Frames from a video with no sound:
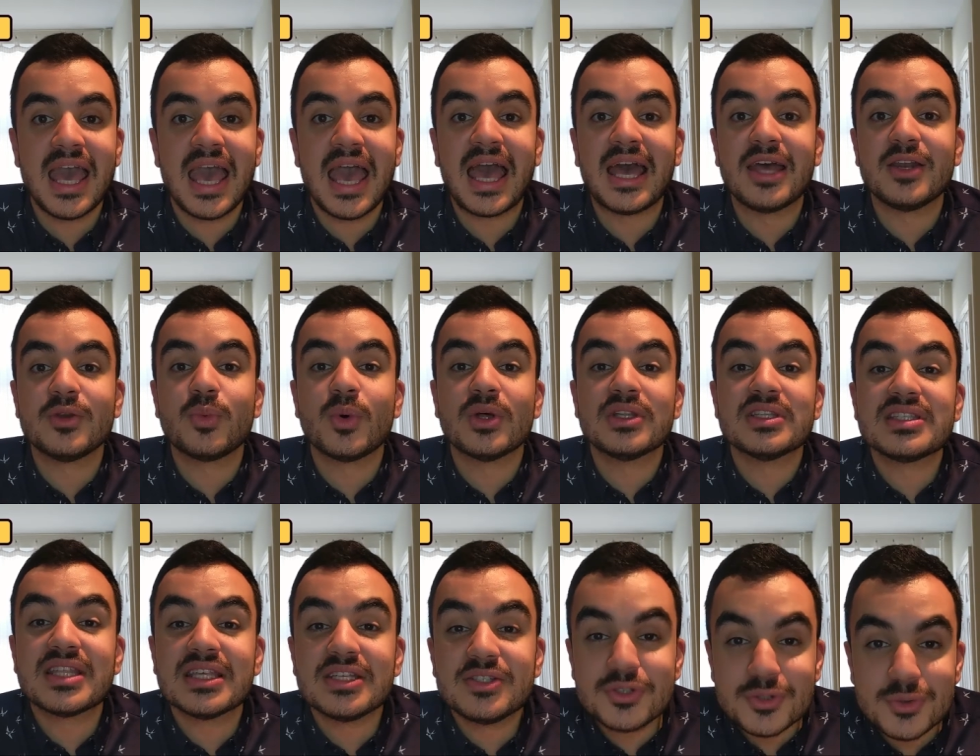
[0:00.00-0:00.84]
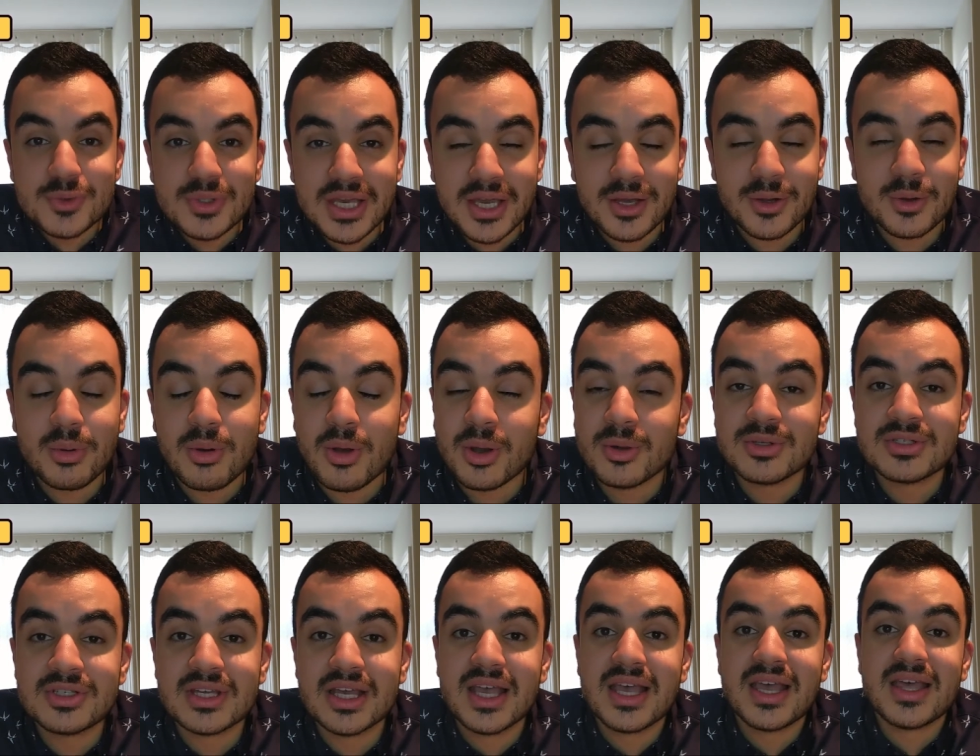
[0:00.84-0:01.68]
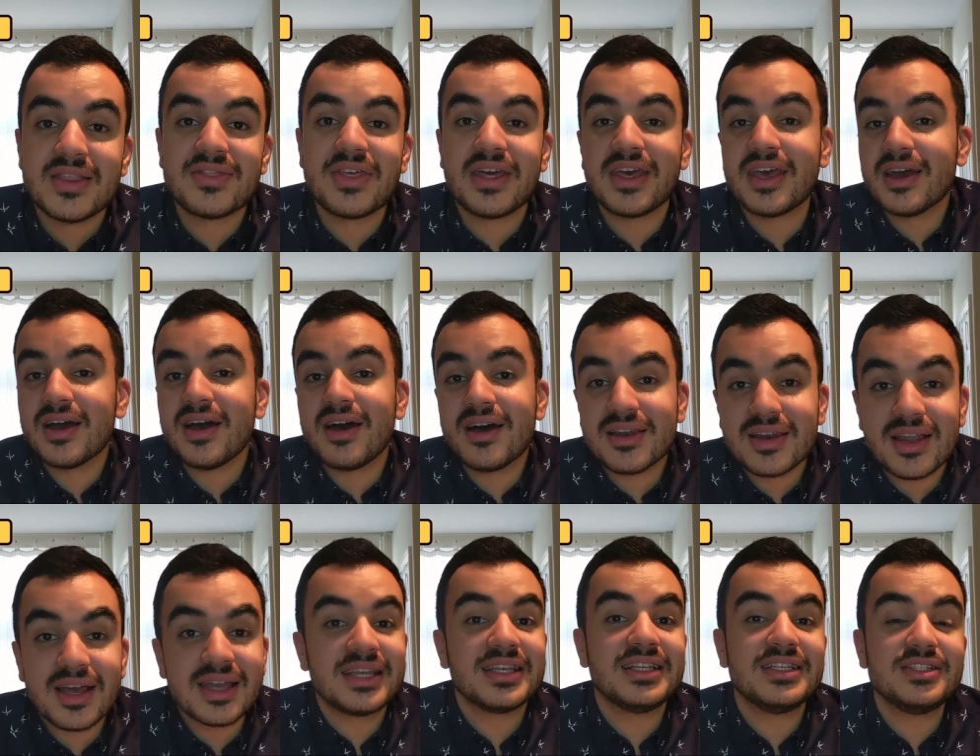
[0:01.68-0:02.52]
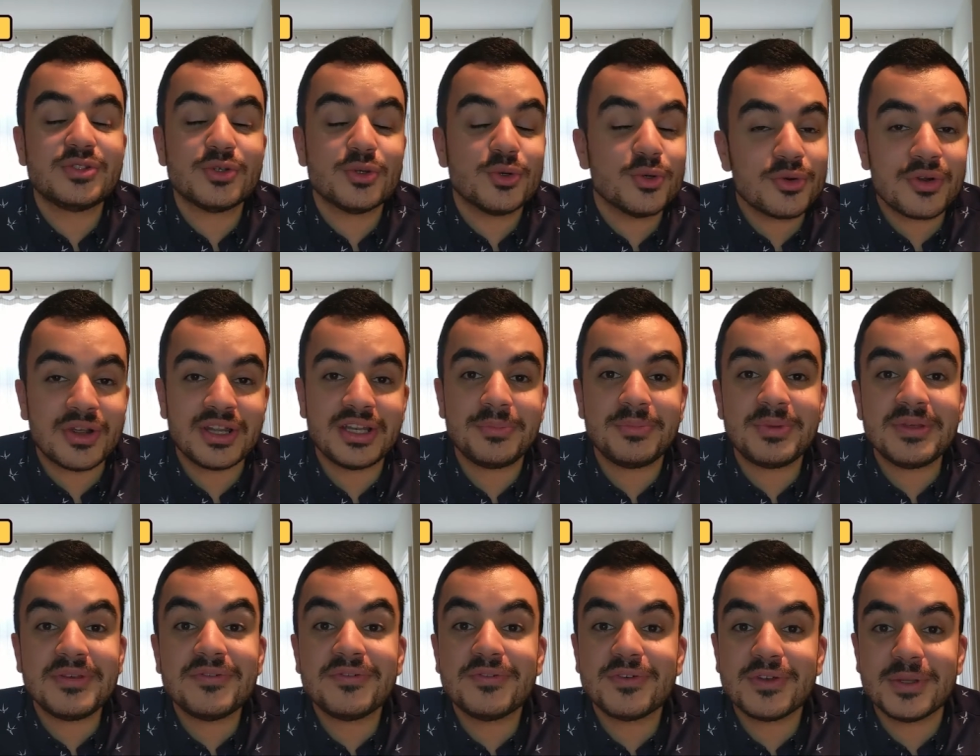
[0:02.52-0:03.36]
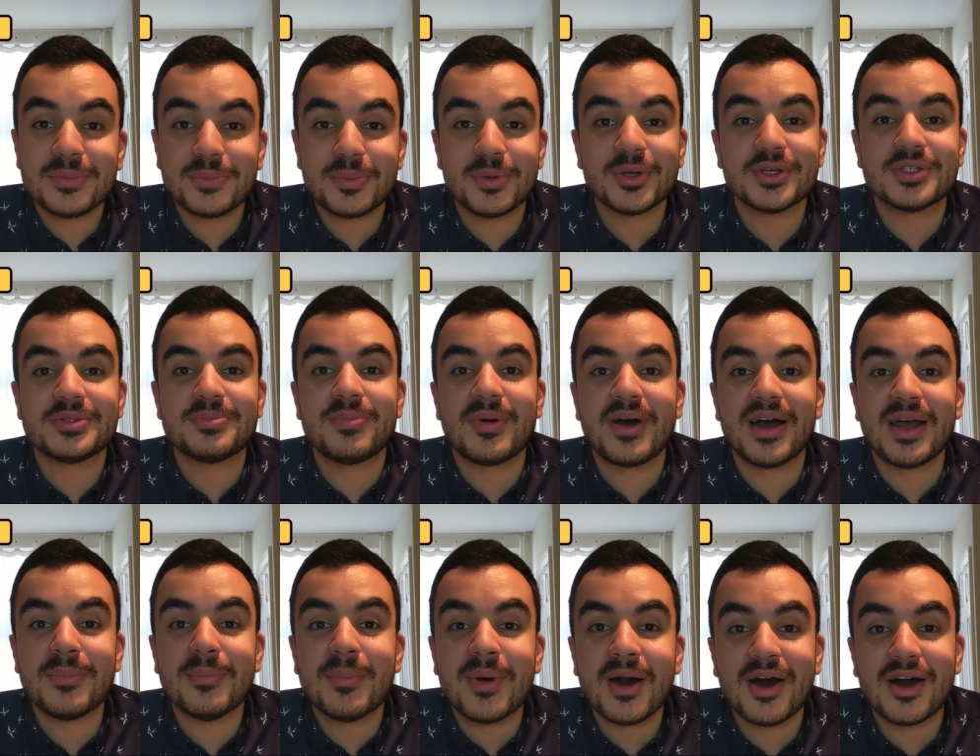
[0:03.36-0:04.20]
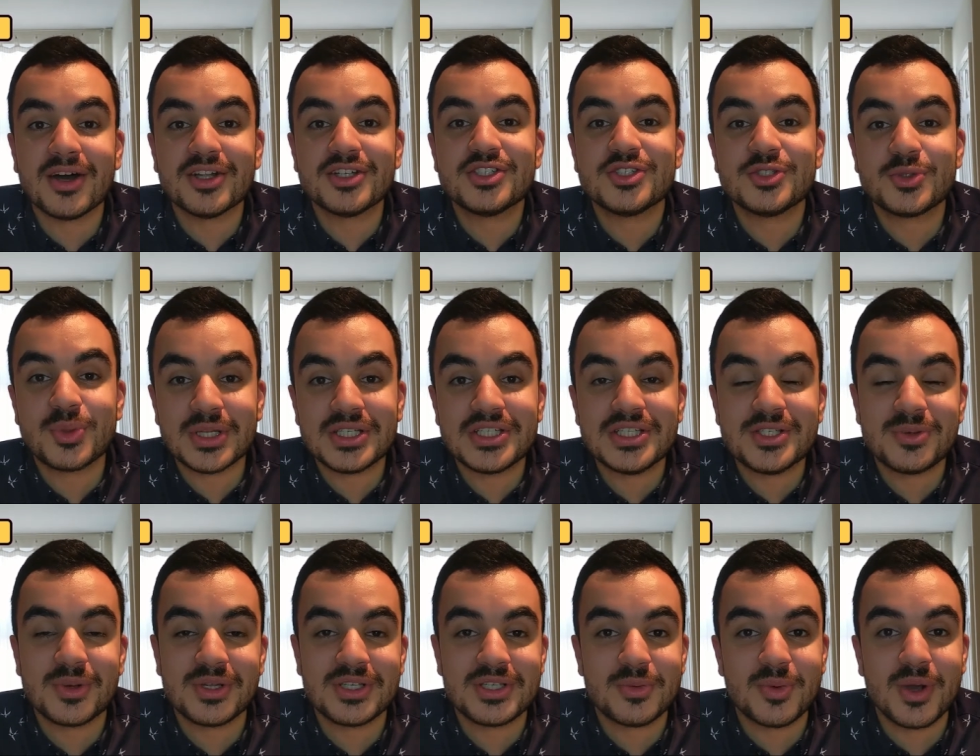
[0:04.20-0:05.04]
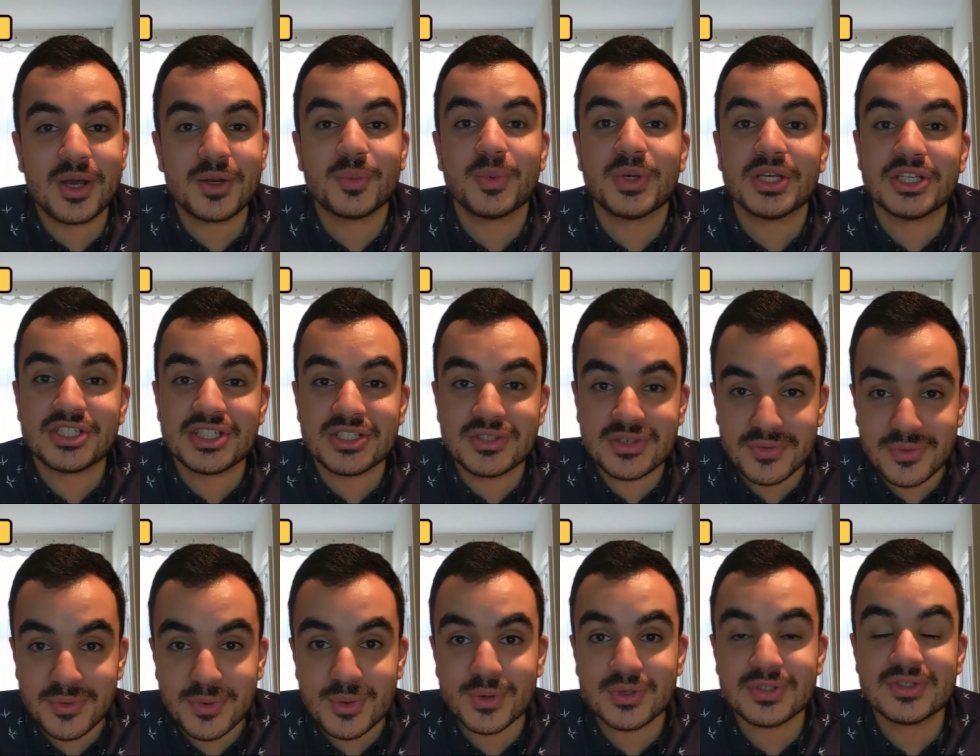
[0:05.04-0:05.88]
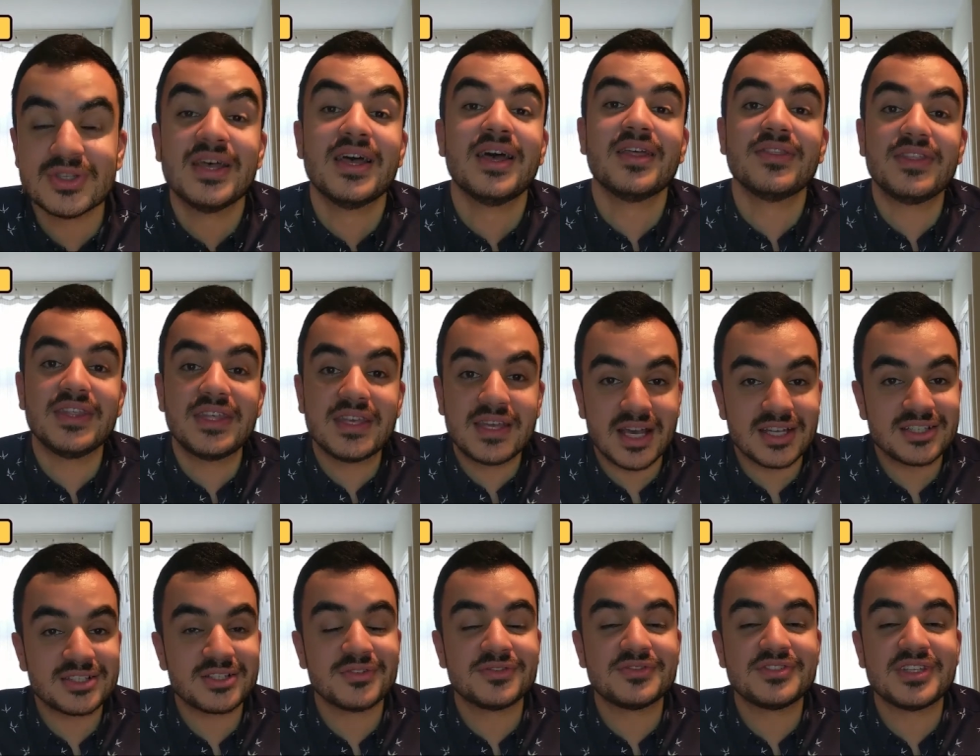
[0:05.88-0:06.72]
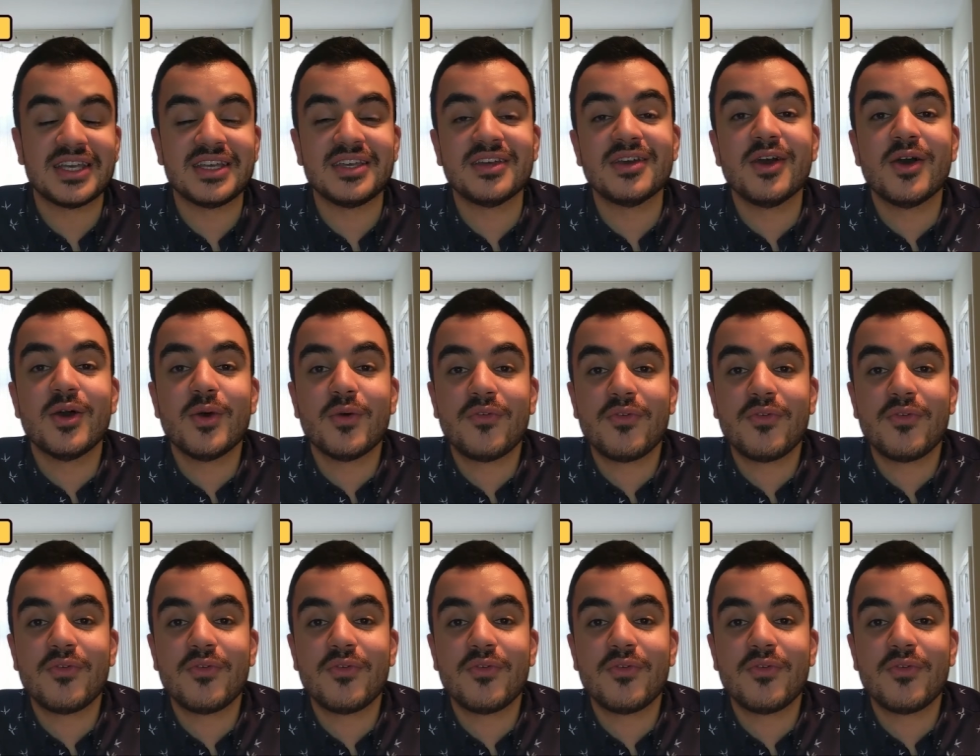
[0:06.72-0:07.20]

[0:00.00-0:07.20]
and once they do get a quote they are likely to already be fully booked by March 2021 which is of course the cutoff date